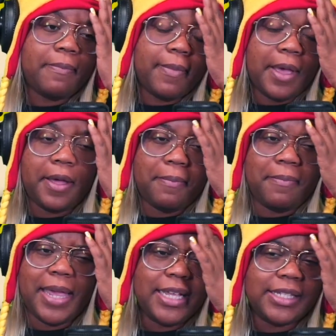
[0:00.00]

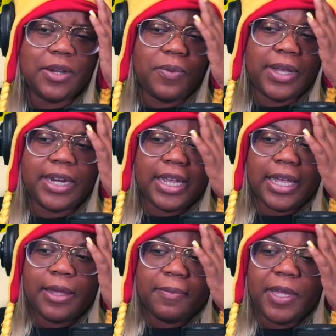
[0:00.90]
amazing what
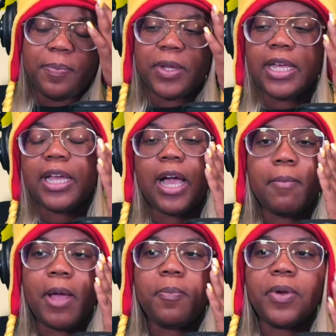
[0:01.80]
people can
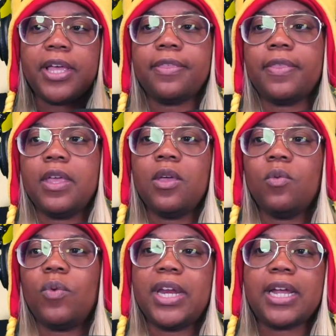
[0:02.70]
come up with
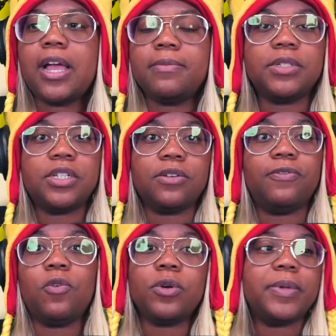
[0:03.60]
when it comes to
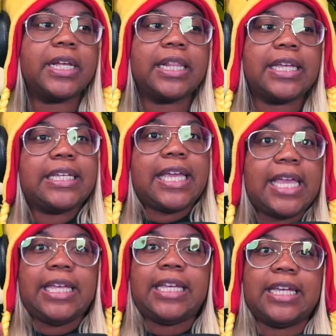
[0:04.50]
forming like
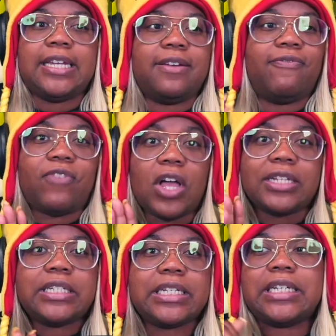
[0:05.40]
cake and
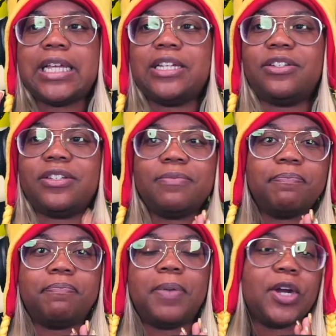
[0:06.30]
fondant and
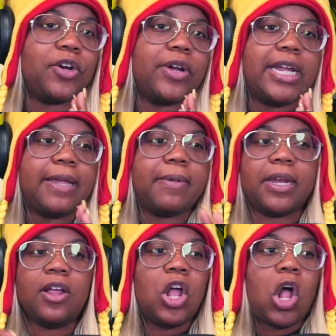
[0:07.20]
buttercream
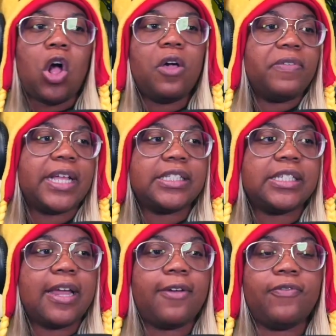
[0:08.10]
and all of that
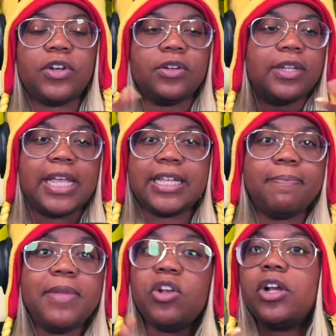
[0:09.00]
stuff and
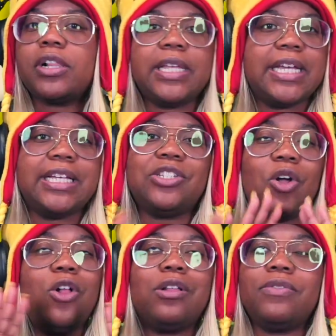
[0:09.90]
mirror glaze,
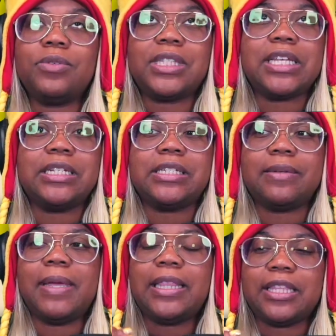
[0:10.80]
all of those things
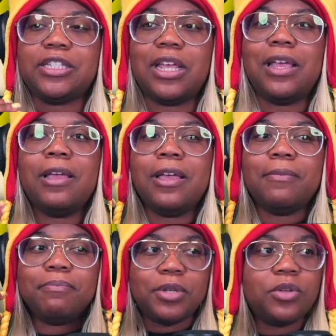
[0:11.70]
to make this
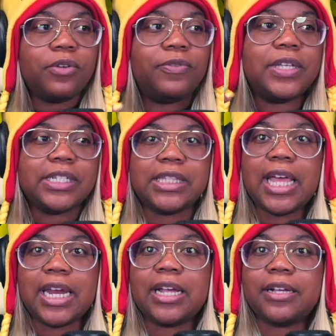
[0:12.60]
beautifully aesthetic